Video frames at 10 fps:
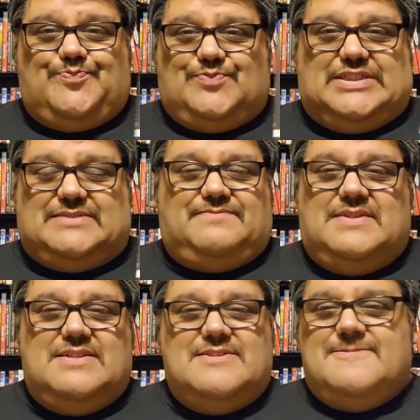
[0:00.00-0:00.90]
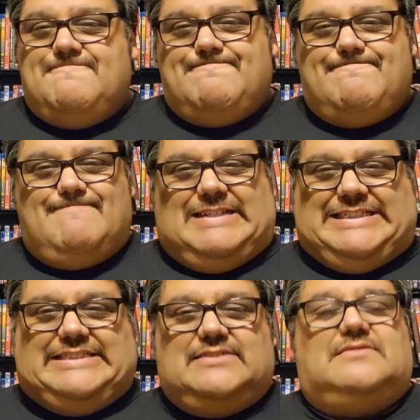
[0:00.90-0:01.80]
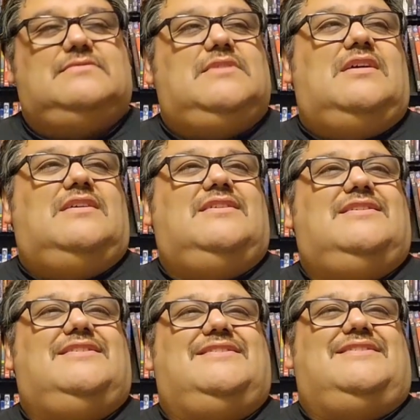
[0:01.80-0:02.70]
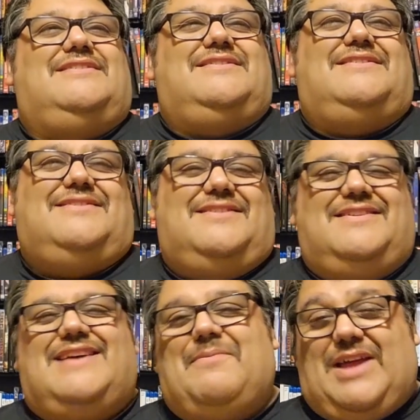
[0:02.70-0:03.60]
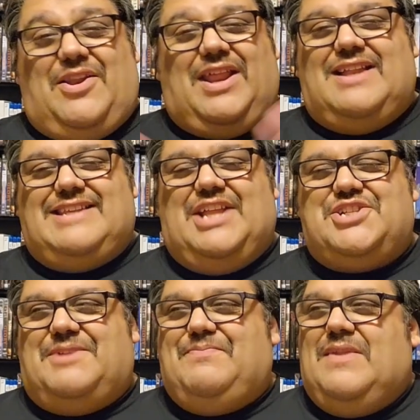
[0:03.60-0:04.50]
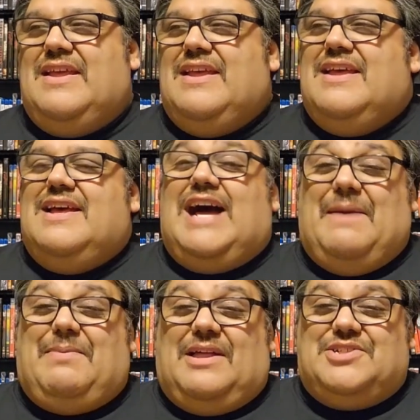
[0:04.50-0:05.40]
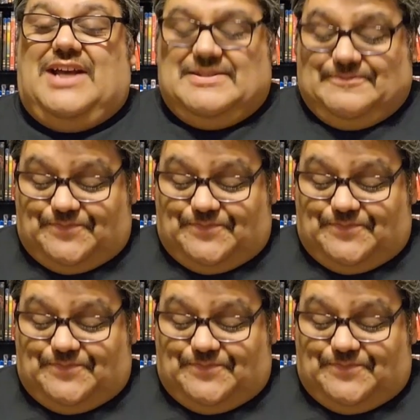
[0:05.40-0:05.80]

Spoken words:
Just I'm coming on a tangent. I apologize.